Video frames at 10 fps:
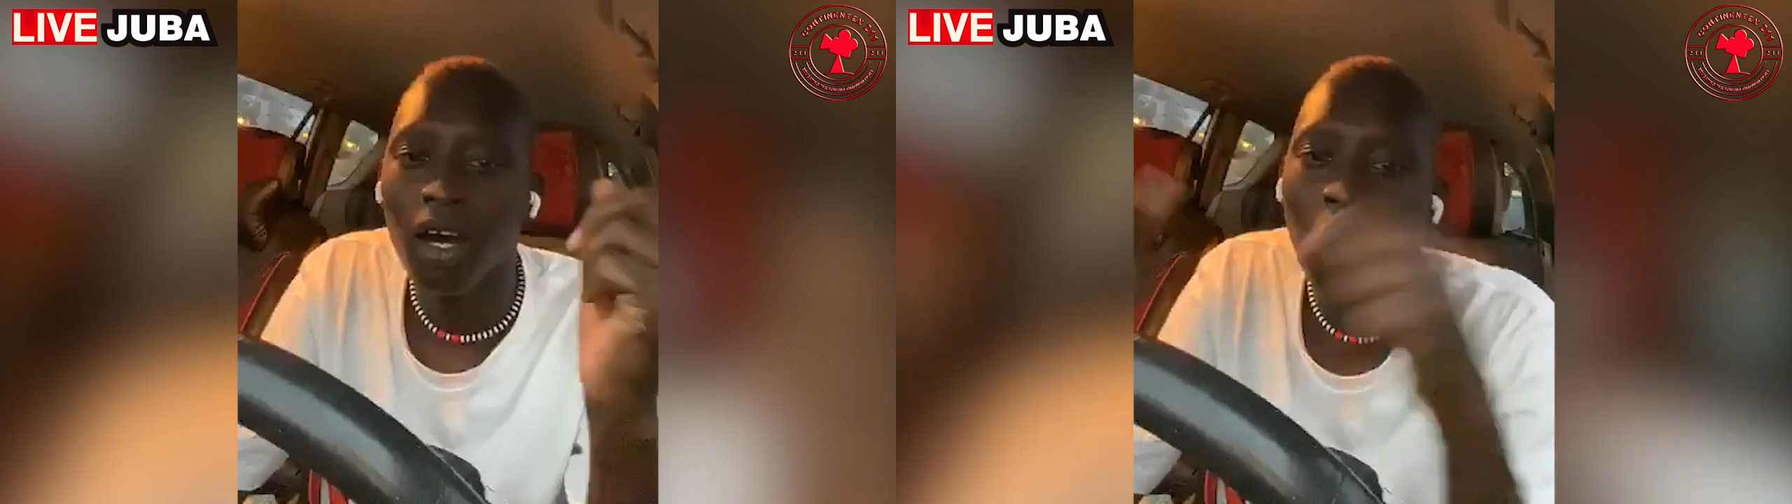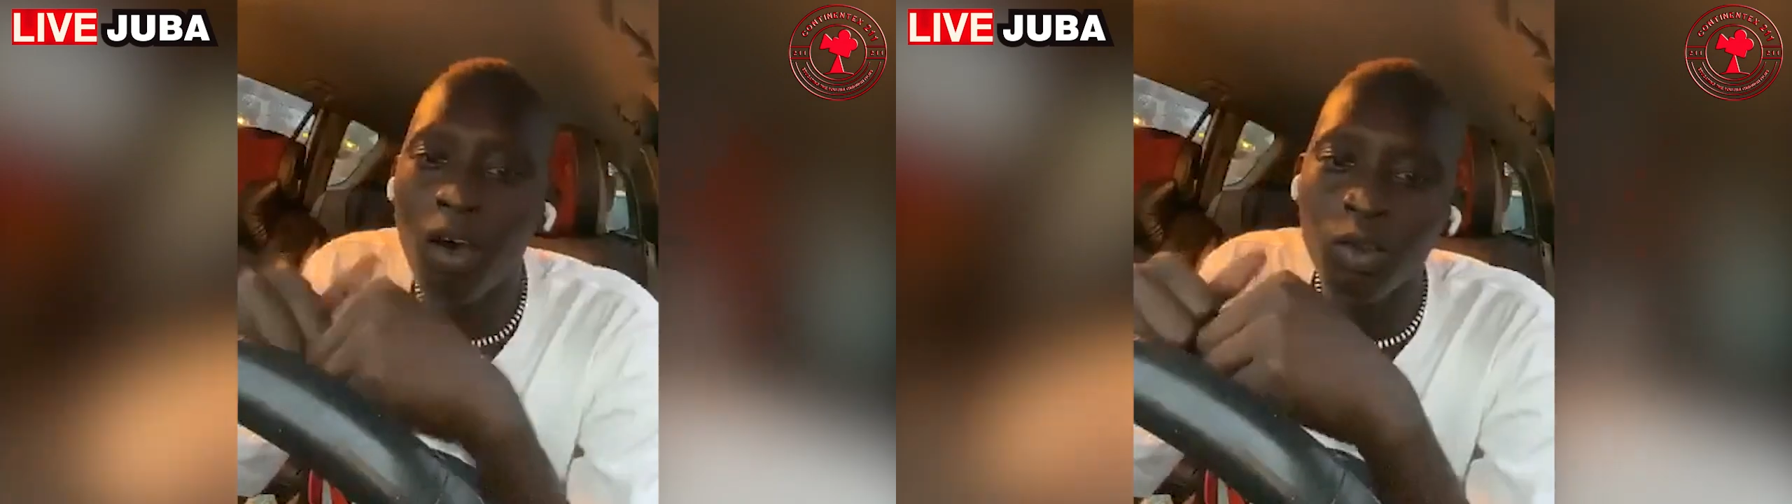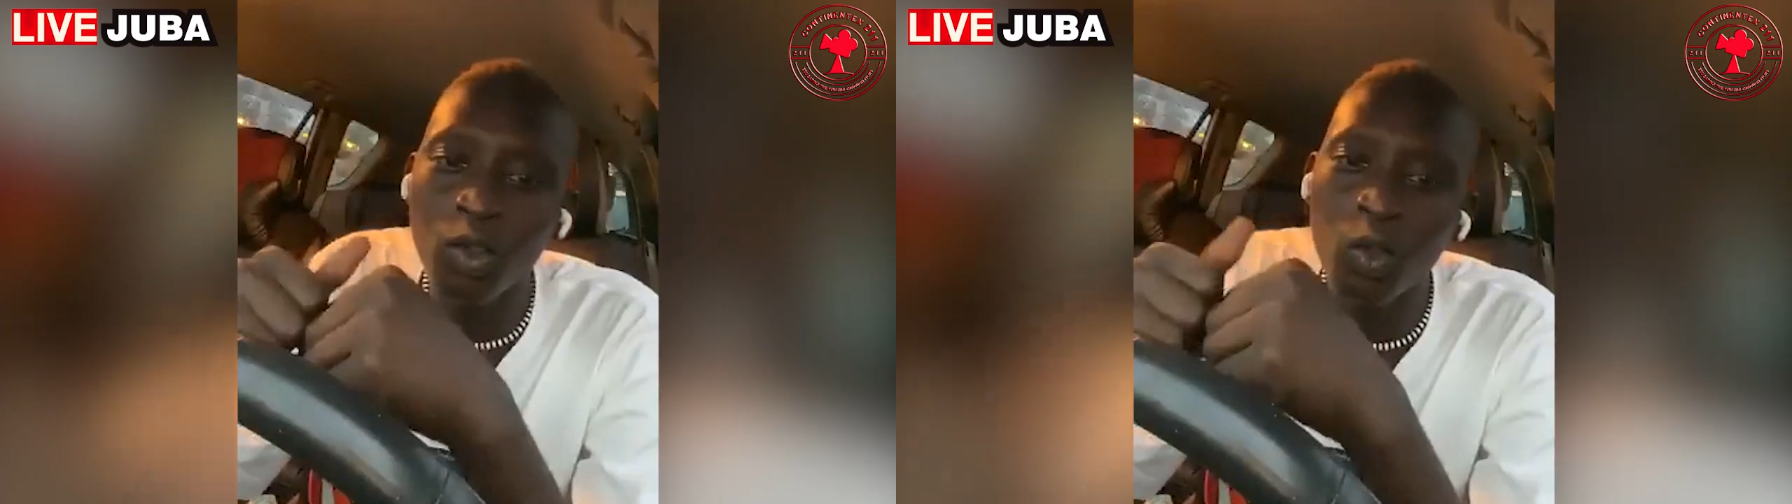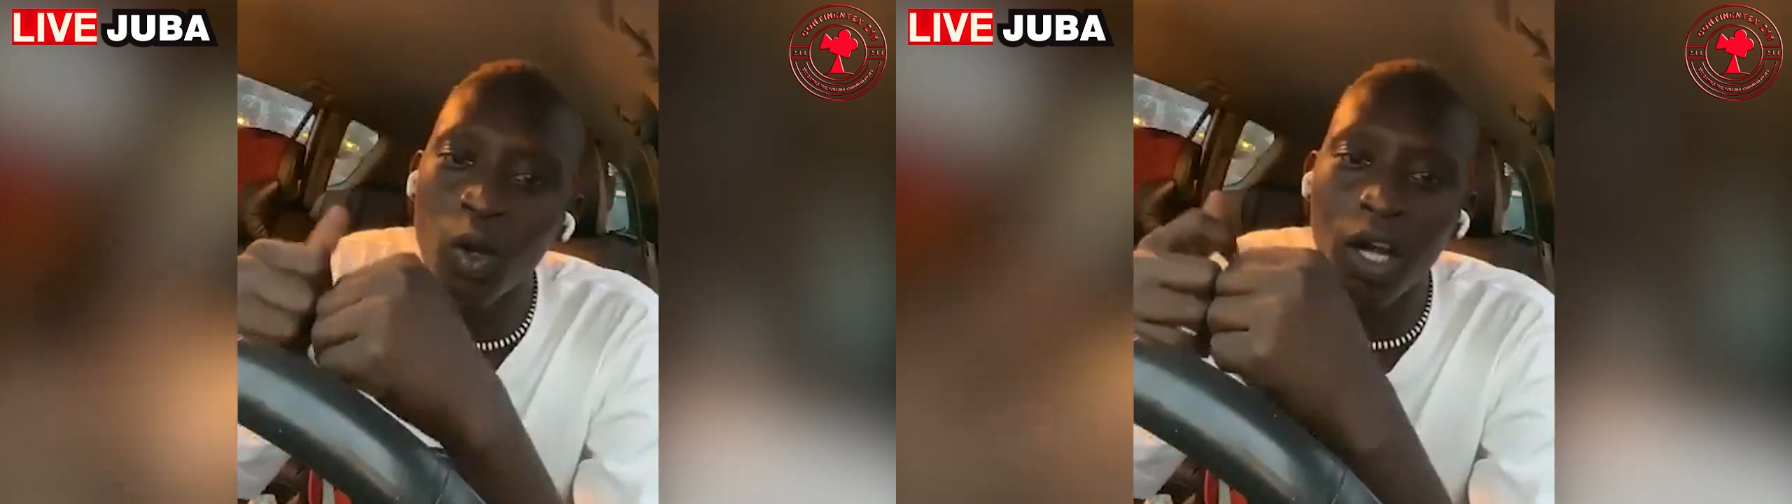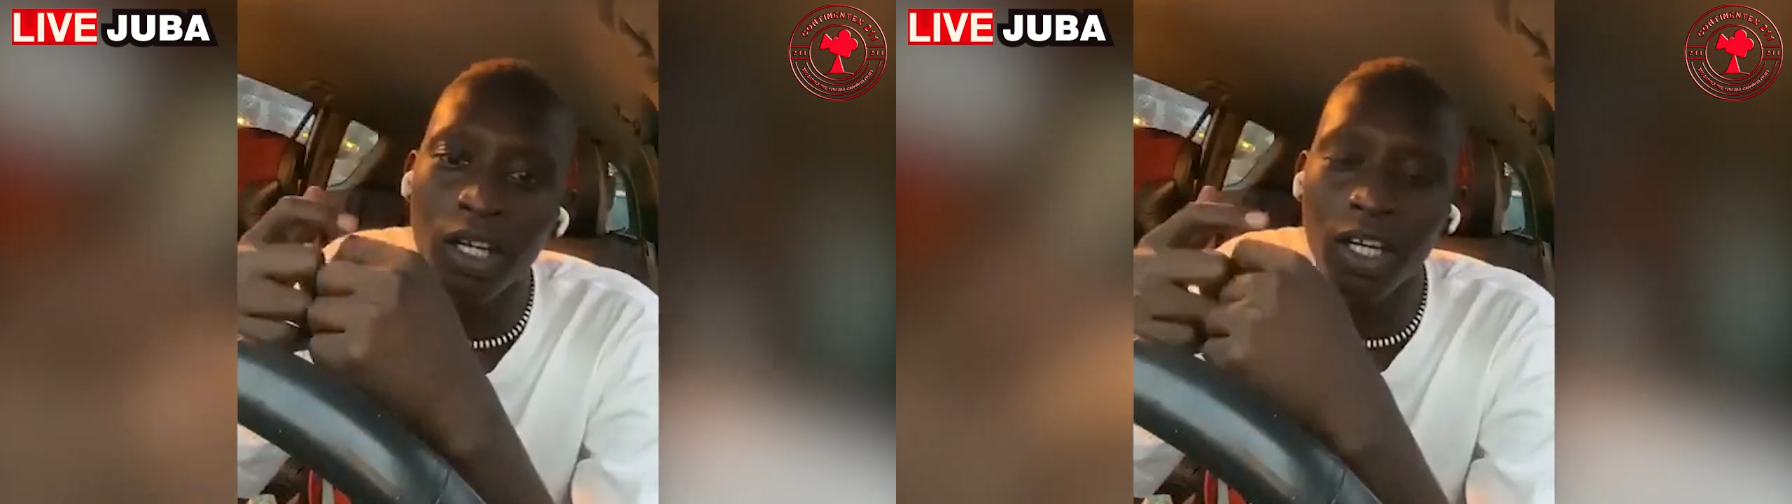Around
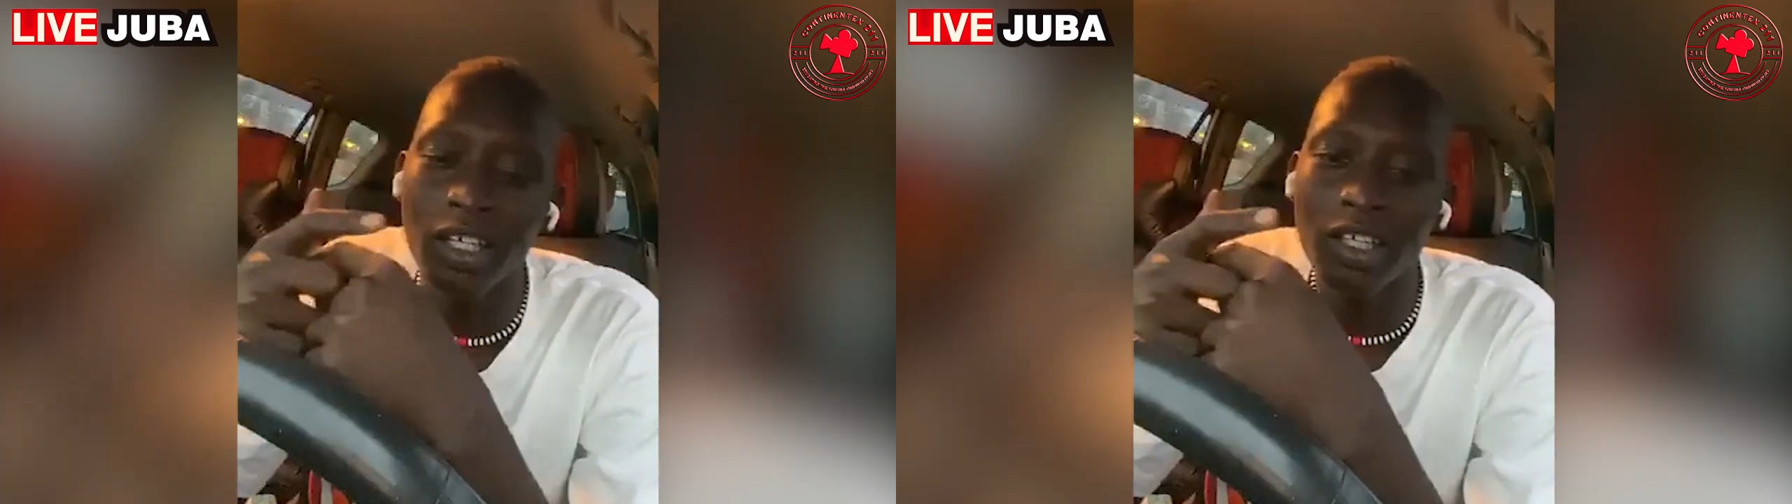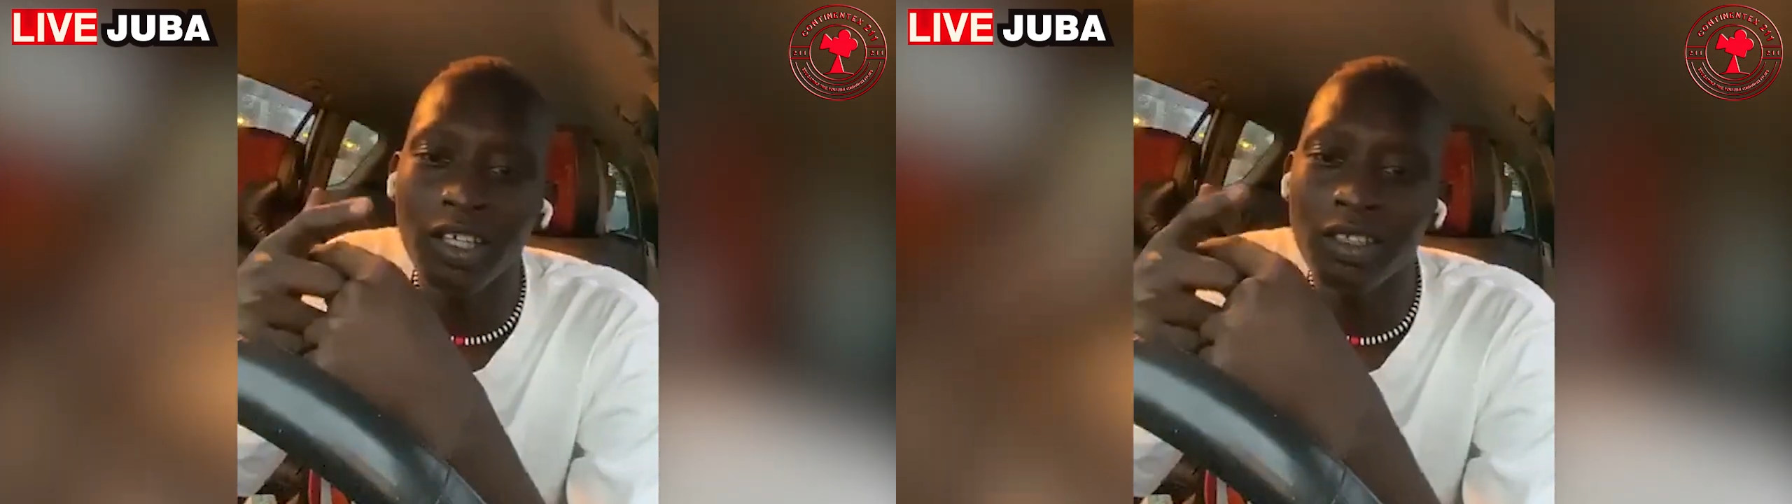200